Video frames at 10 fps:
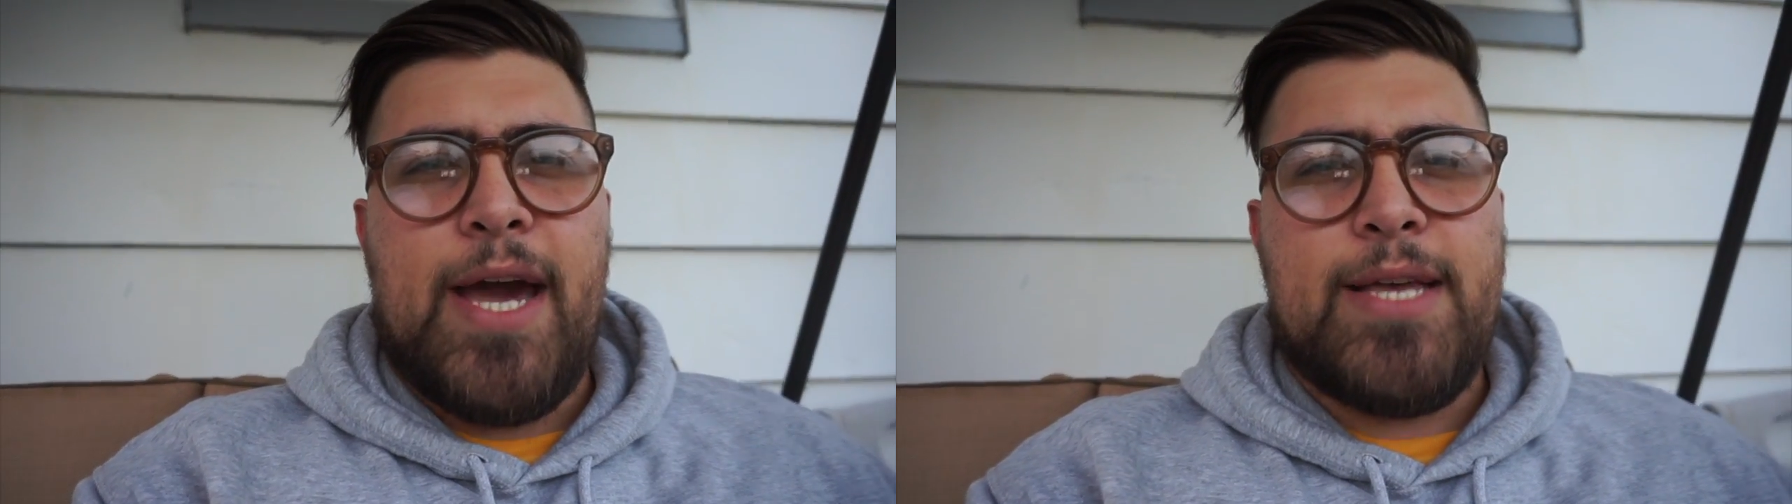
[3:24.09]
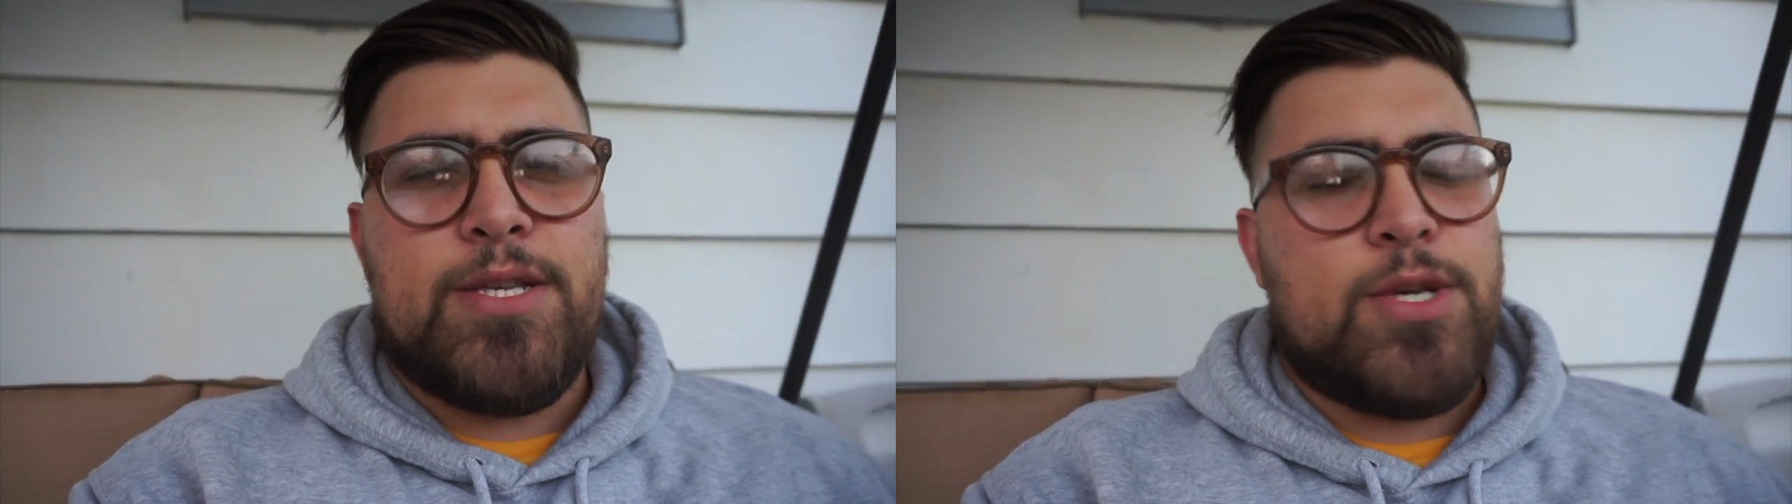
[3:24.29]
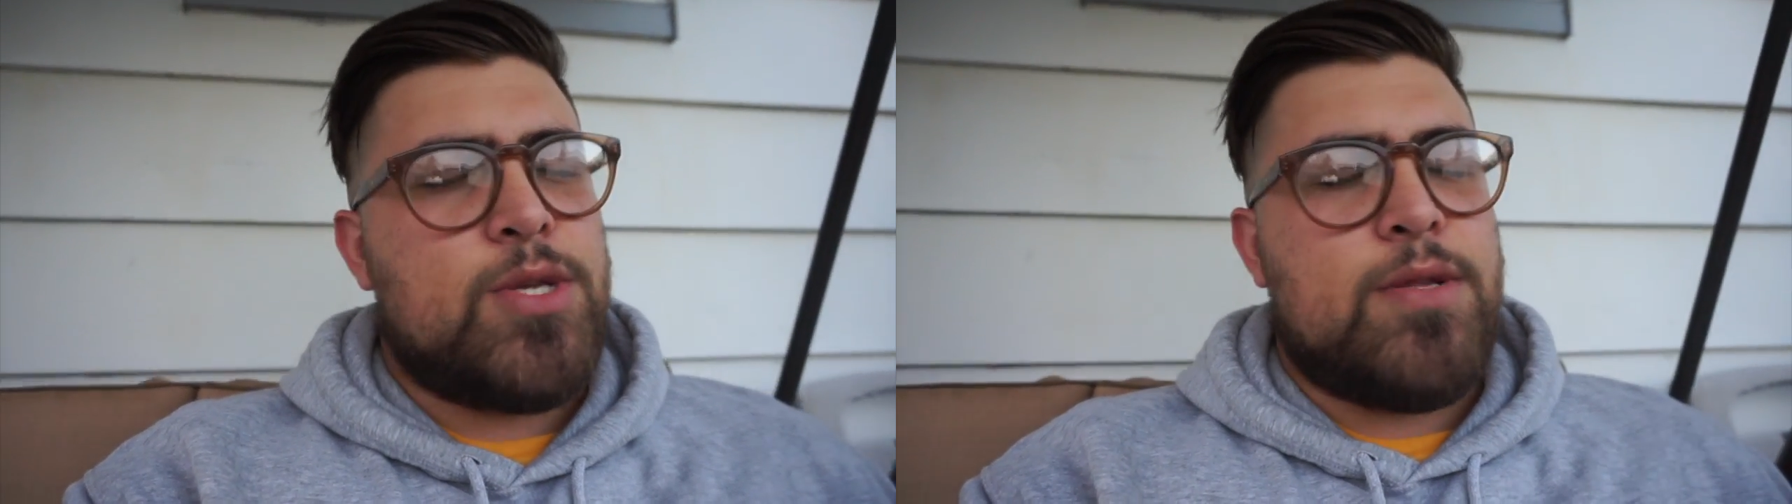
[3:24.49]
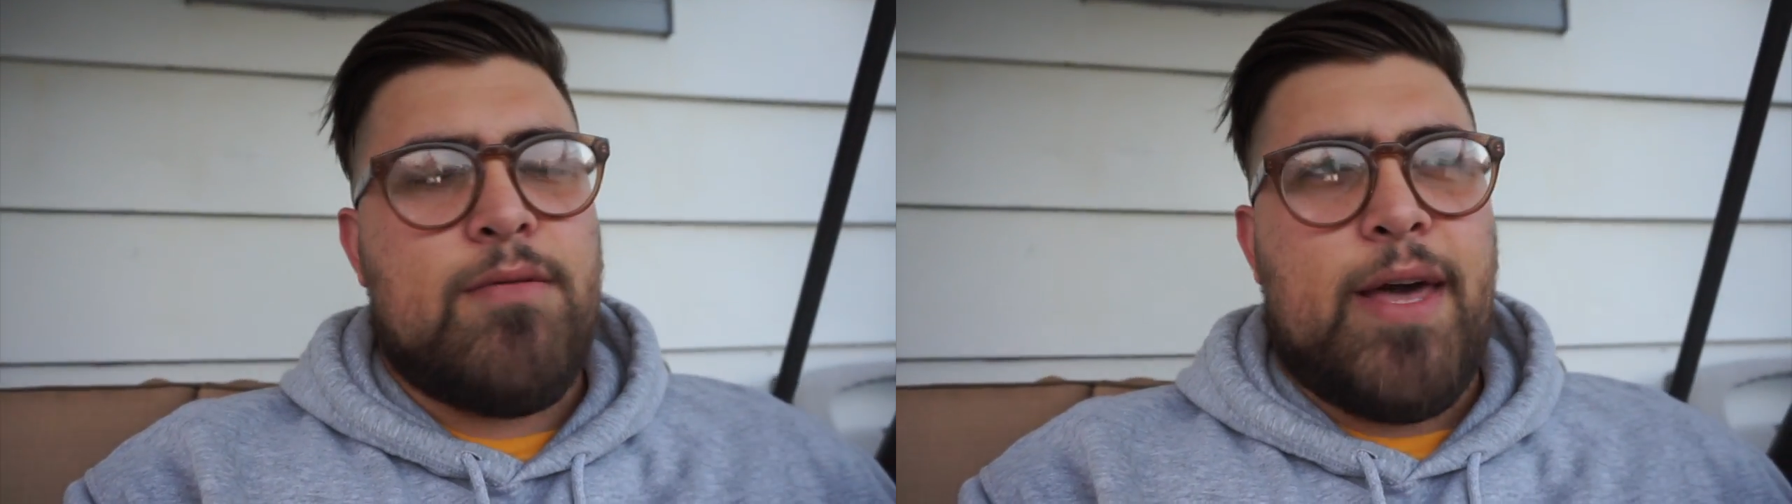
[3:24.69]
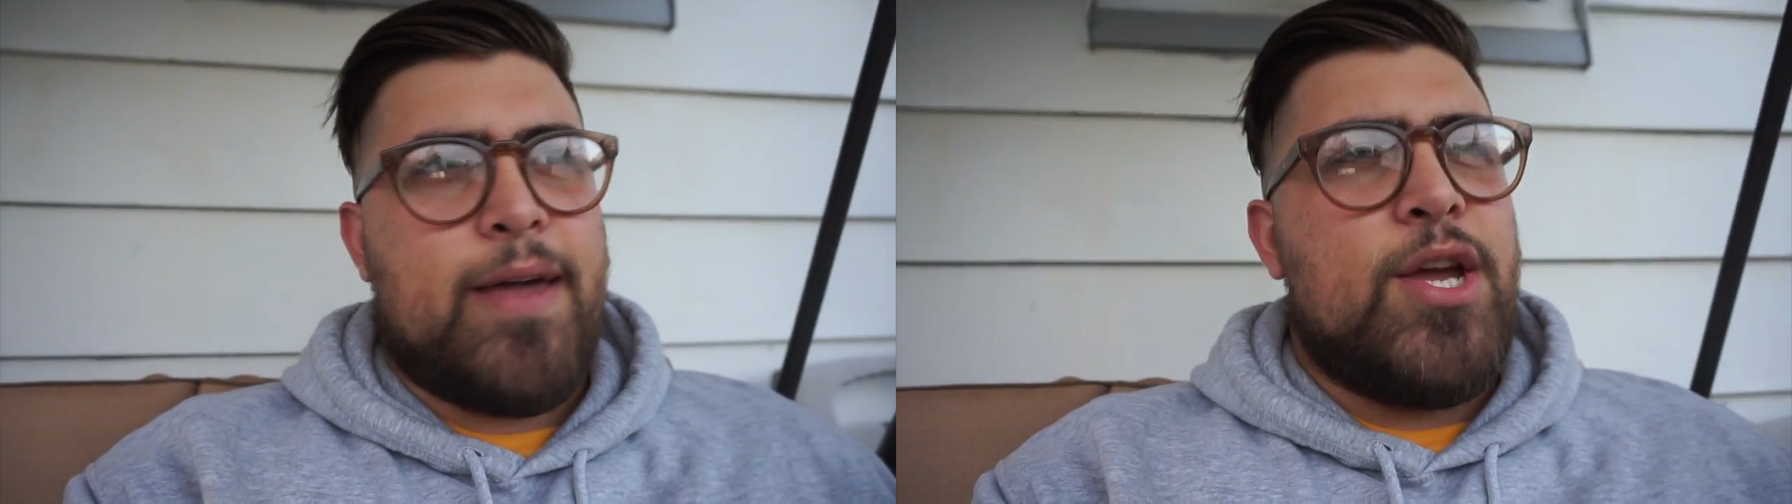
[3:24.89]
guys and just
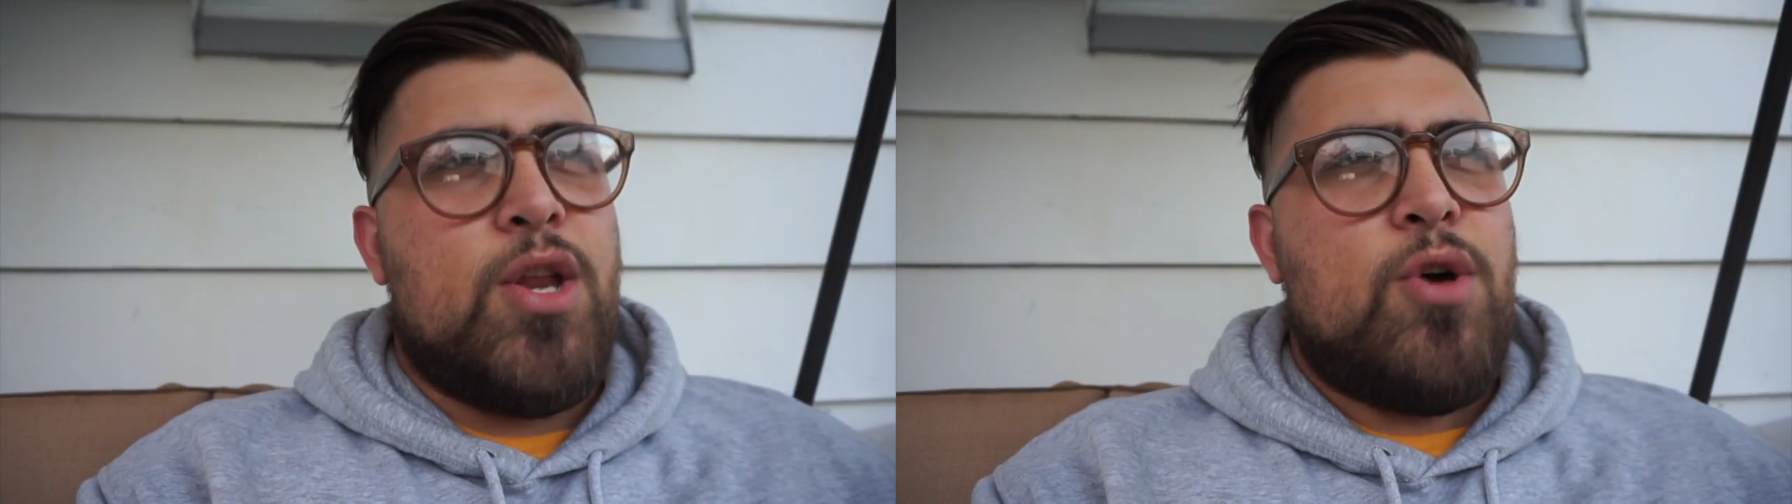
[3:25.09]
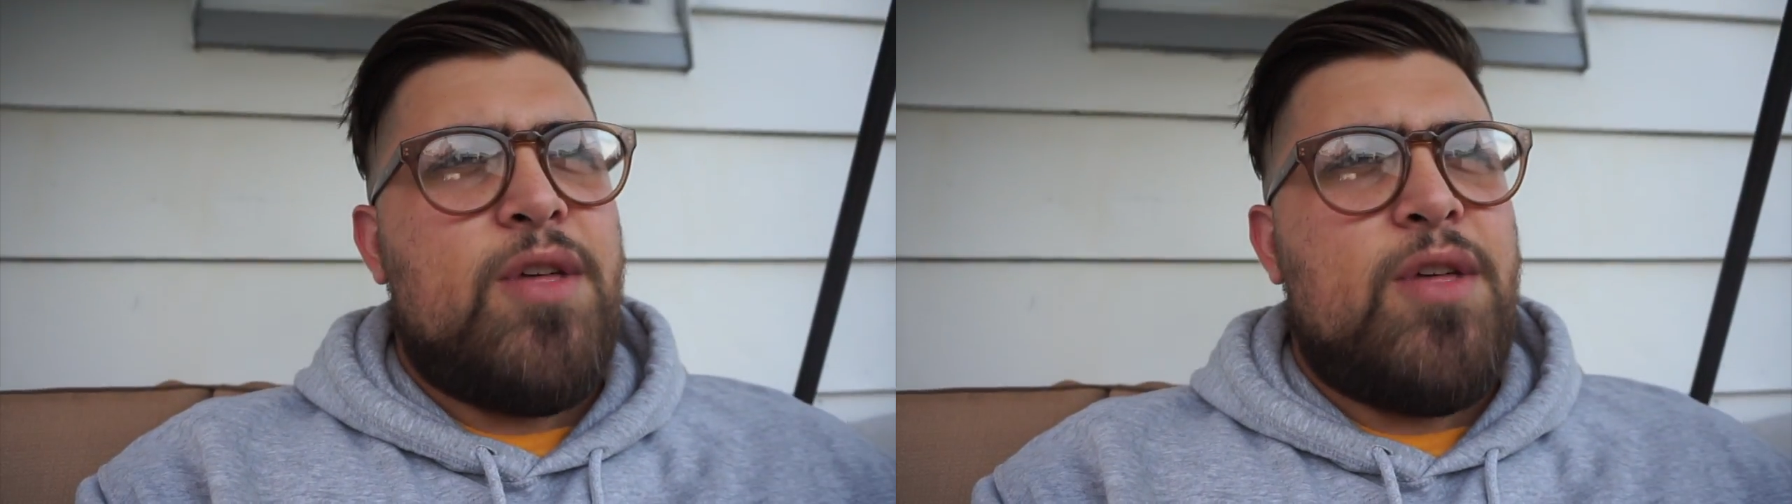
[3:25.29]
like, you know,